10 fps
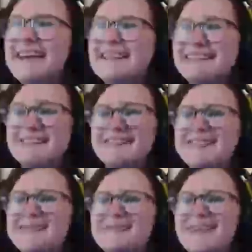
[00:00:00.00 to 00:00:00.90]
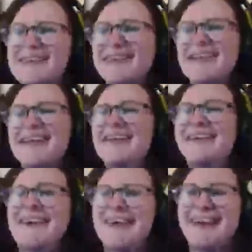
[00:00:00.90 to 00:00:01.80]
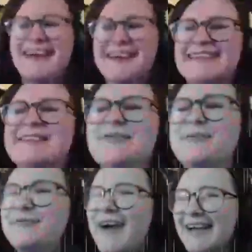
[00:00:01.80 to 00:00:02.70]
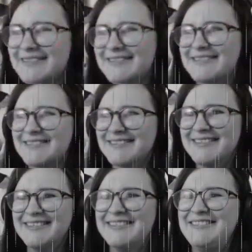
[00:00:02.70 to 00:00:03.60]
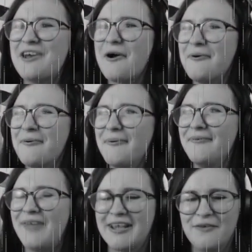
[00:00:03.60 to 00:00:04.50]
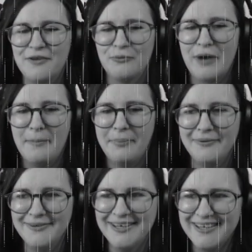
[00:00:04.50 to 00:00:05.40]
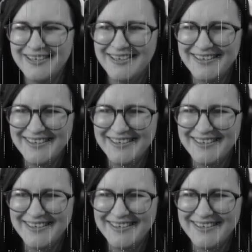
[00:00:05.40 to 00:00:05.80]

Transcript: It's just being annoying. He's too fast. Joe, thank you, Maria.